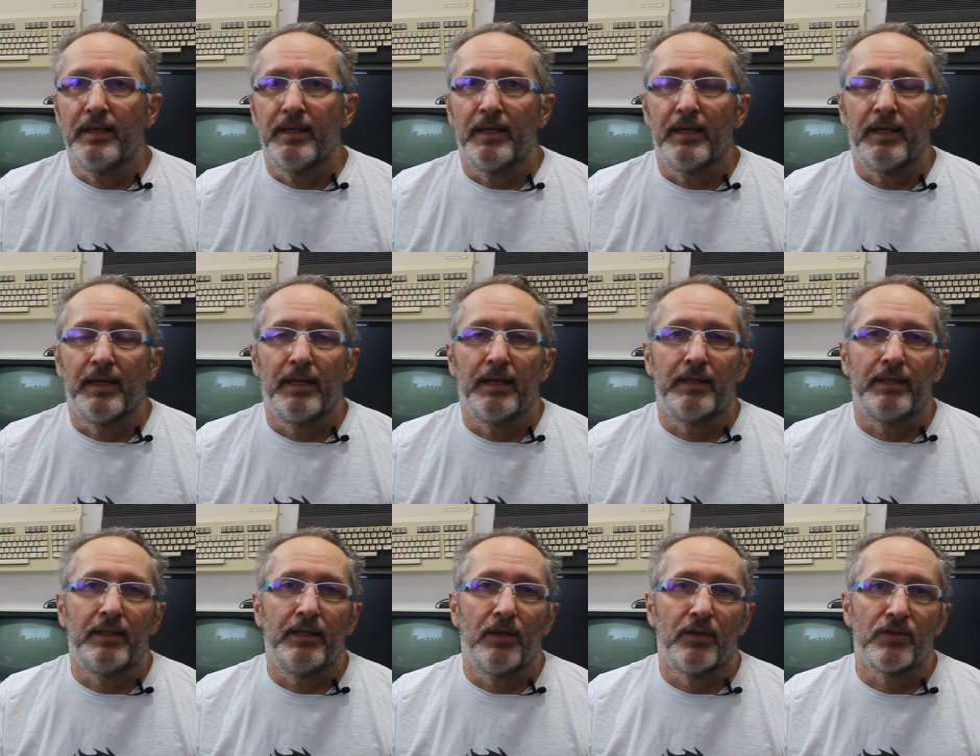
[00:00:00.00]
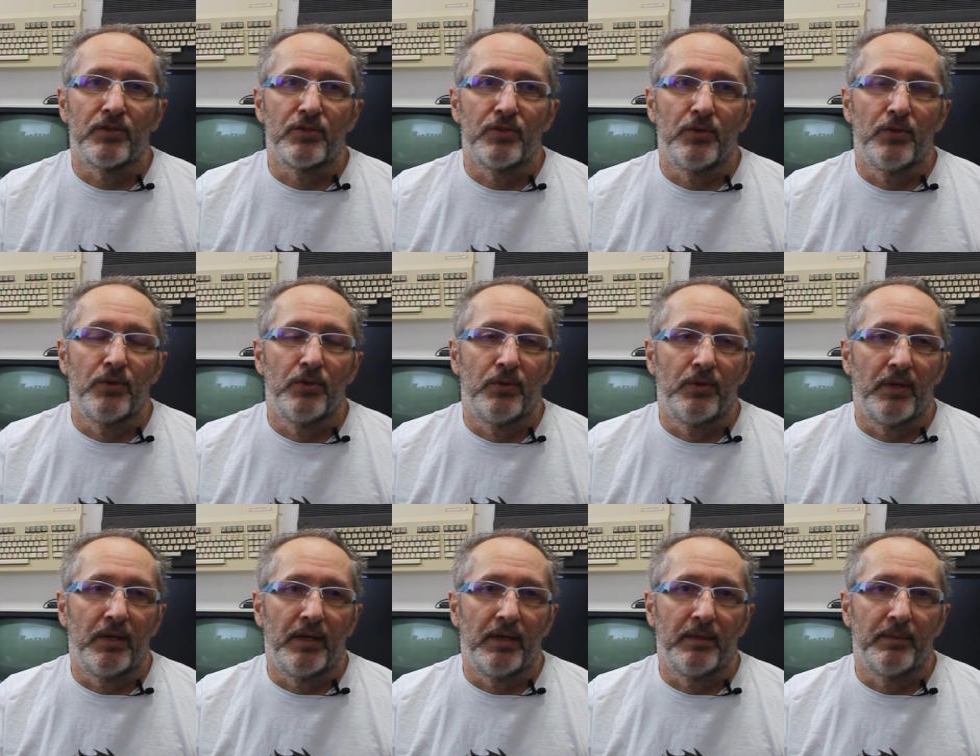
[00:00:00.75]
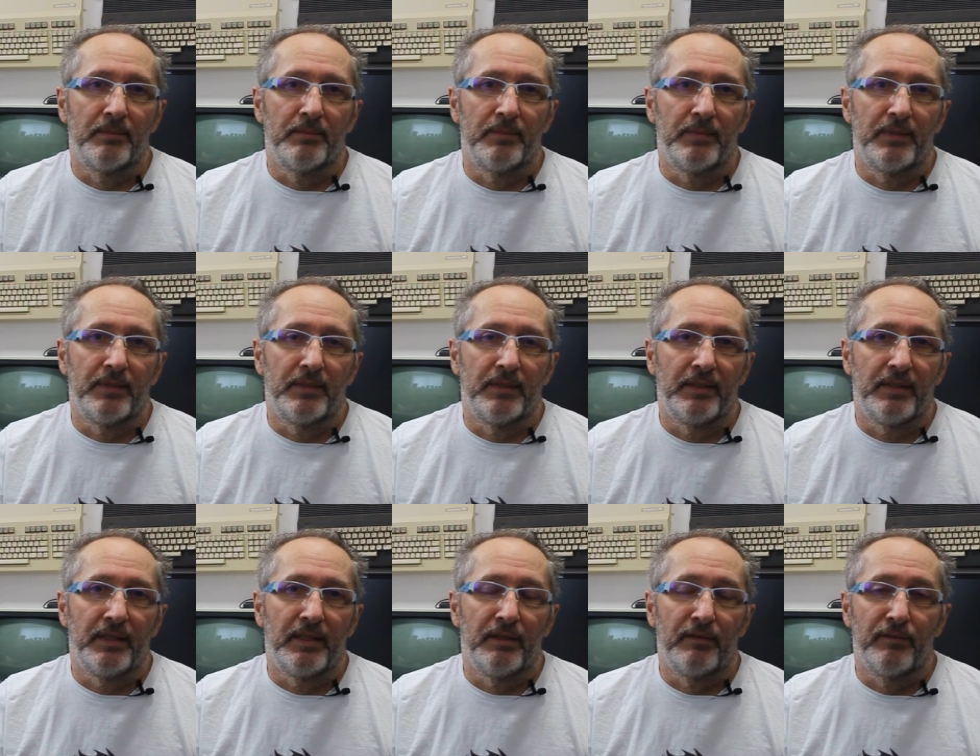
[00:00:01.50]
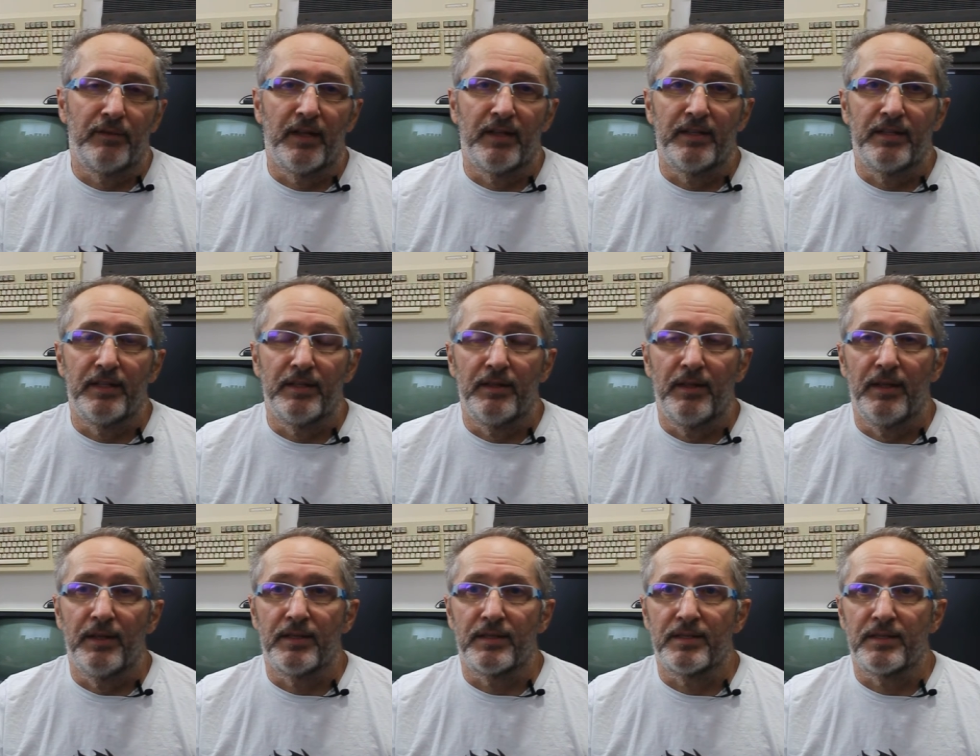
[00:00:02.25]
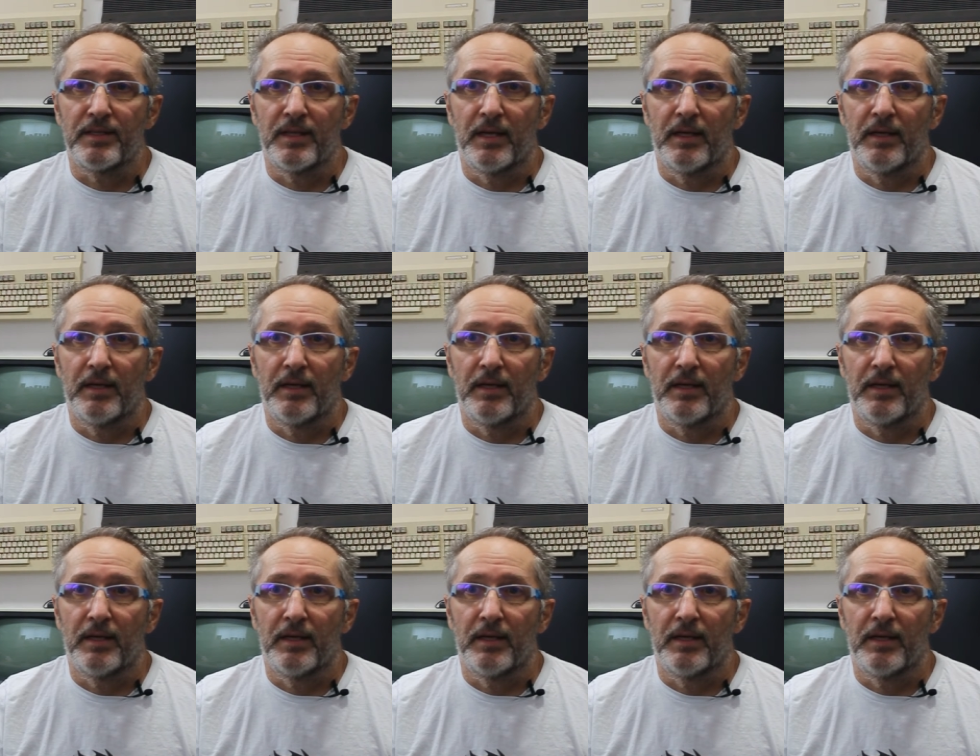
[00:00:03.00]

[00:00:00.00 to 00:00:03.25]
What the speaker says: and he also invented this